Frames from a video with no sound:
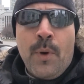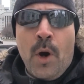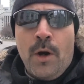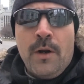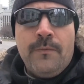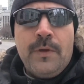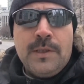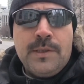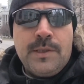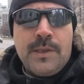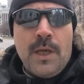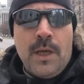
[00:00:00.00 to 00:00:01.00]
Part of
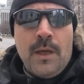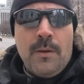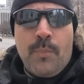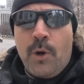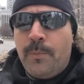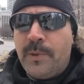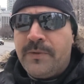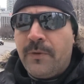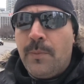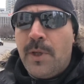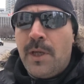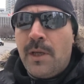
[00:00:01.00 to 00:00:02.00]
his purpose
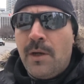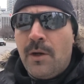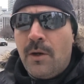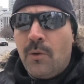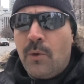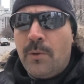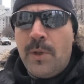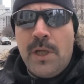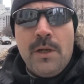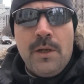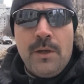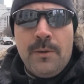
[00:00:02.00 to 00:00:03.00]
for being here will
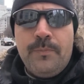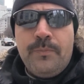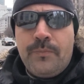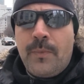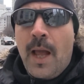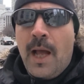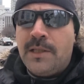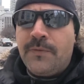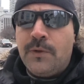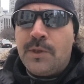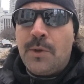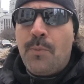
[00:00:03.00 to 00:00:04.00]
be to
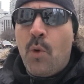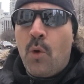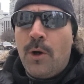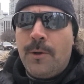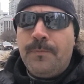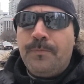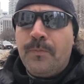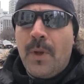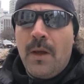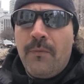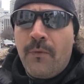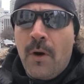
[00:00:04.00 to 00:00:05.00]
ask for support
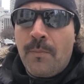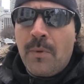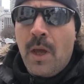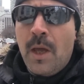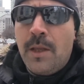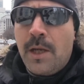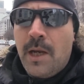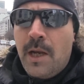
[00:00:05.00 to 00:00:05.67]
from the